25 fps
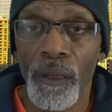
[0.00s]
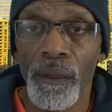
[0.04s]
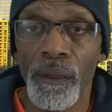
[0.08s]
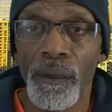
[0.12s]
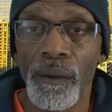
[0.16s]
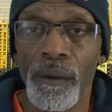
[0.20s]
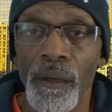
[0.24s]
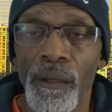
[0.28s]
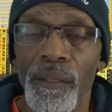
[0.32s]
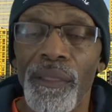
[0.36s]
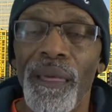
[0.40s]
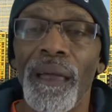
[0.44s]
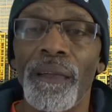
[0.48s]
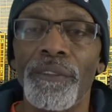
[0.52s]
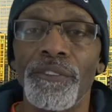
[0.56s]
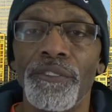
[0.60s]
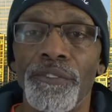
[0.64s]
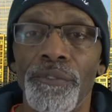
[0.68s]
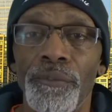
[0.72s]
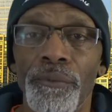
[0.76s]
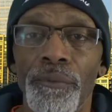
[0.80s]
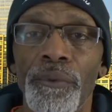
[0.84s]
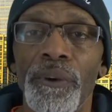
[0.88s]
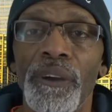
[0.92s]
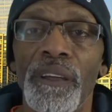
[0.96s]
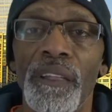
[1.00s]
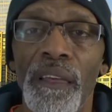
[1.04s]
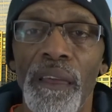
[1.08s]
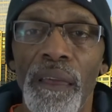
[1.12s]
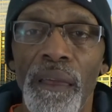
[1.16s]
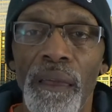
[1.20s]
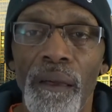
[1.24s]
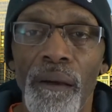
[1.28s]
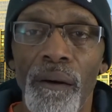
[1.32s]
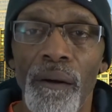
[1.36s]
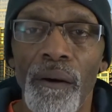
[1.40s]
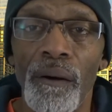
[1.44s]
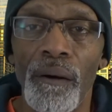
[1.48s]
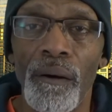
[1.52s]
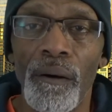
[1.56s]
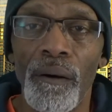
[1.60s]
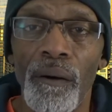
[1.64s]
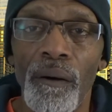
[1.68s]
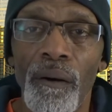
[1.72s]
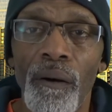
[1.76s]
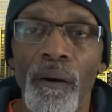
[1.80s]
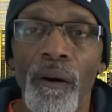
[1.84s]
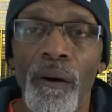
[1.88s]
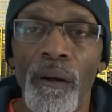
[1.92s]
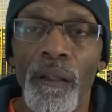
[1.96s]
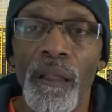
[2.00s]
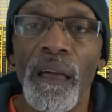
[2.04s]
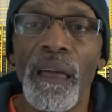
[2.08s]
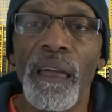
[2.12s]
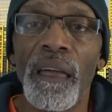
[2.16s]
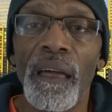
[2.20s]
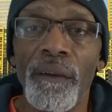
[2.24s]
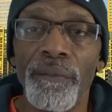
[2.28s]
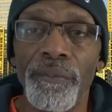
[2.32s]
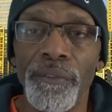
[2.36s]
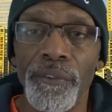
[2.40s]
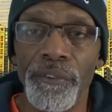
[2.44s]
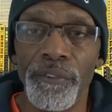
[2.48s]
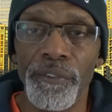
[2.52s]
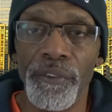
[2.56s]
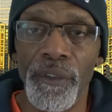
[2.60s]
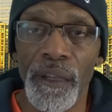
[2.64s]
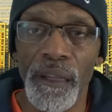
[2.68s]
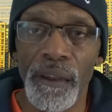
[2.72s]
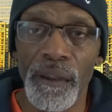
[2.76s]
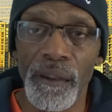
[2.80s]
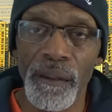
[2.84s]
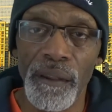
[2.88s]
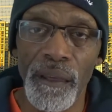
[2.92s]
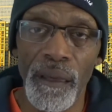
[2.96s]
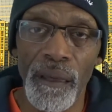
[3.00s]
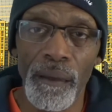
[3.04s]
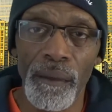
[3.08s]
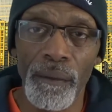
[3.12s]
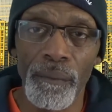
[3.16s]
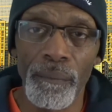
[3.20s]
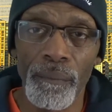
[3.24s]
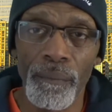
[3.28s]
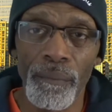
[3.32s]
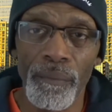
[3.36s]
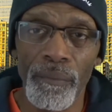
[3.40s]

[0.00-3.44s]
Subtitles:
You know, that's really all I have to say today.